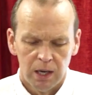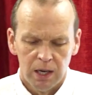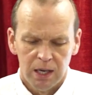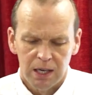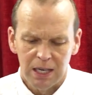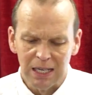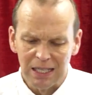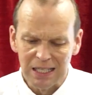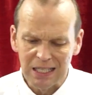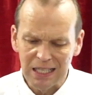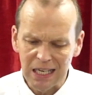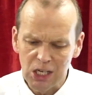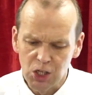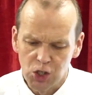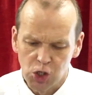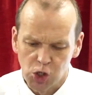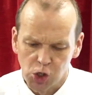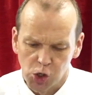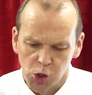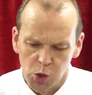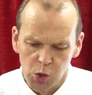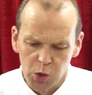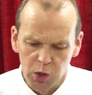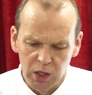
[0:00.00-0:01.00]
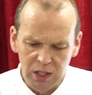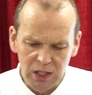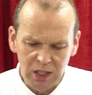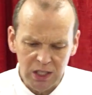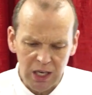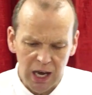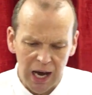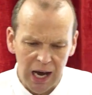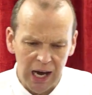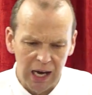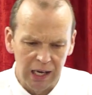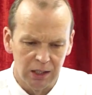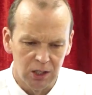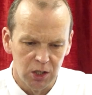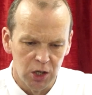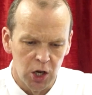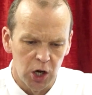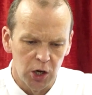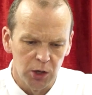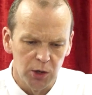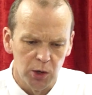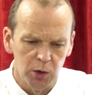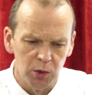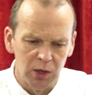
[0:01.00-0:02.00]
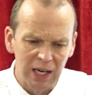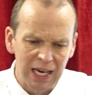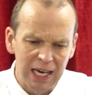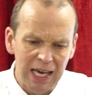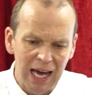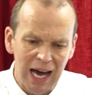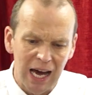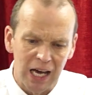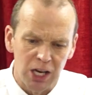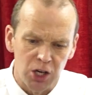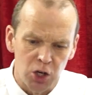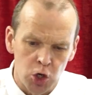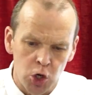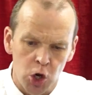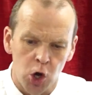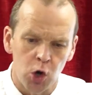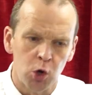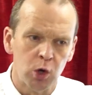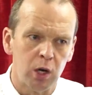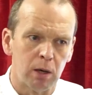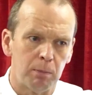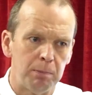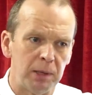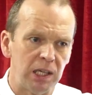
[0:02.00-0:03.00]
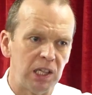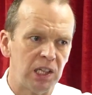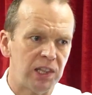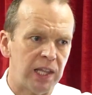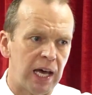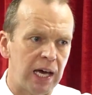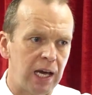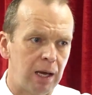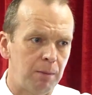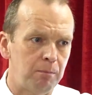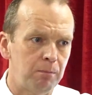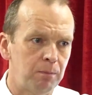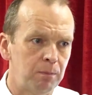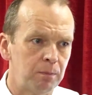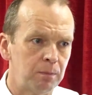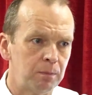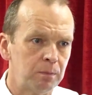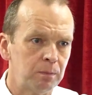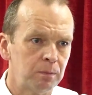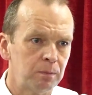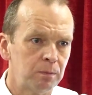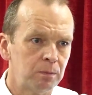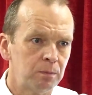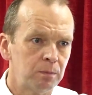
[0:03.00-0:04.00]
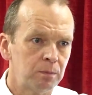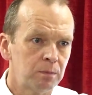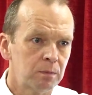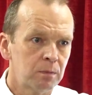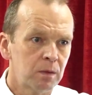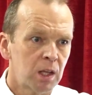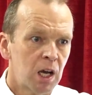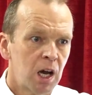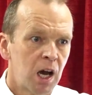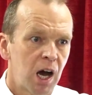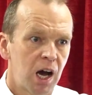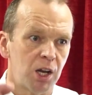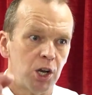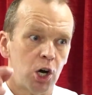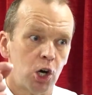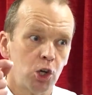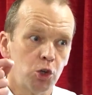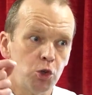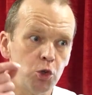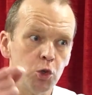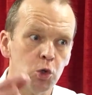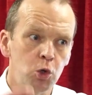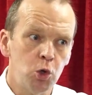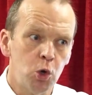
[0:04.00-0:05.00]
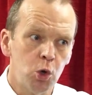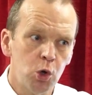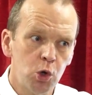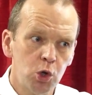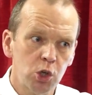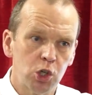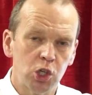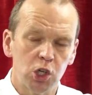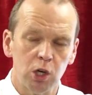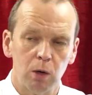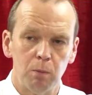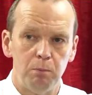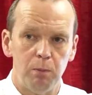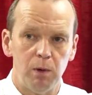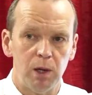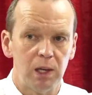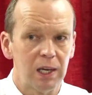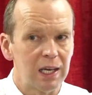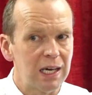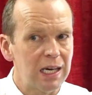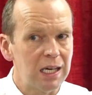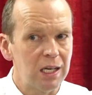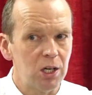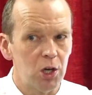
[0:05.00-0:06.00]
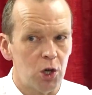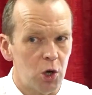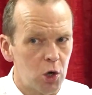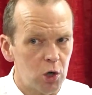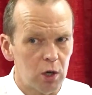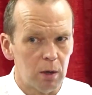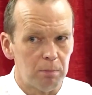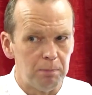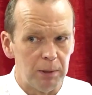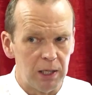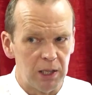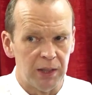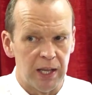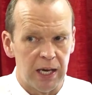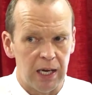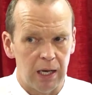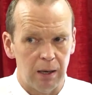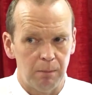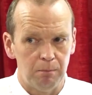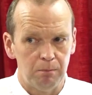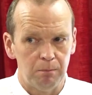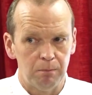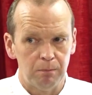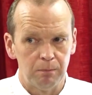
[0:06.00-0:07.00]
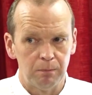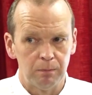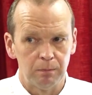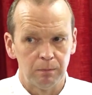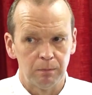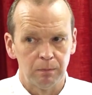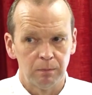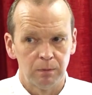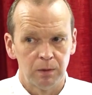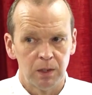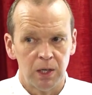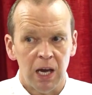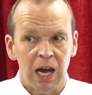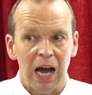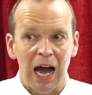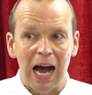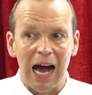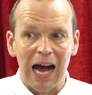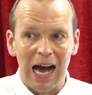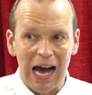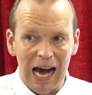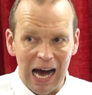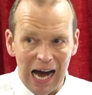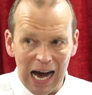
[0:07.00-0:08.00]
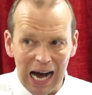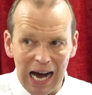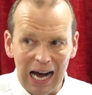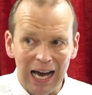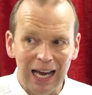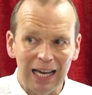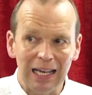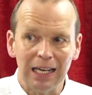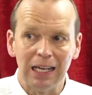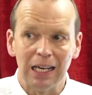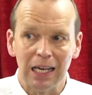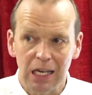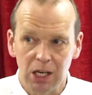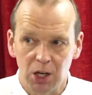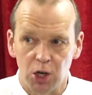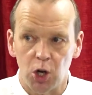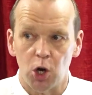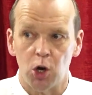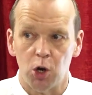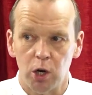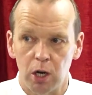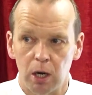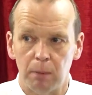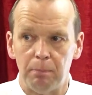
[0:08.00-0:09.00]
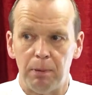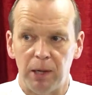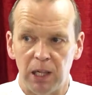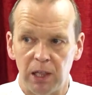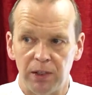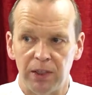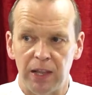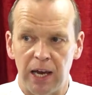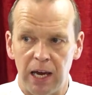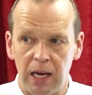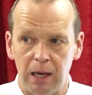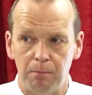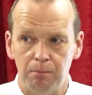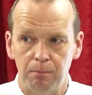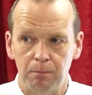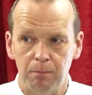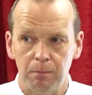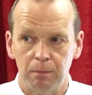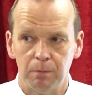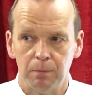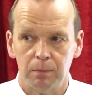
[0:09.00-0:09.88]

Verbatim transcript: You see, Judas had not only a notable name, an unusually notable name, a highly notable name,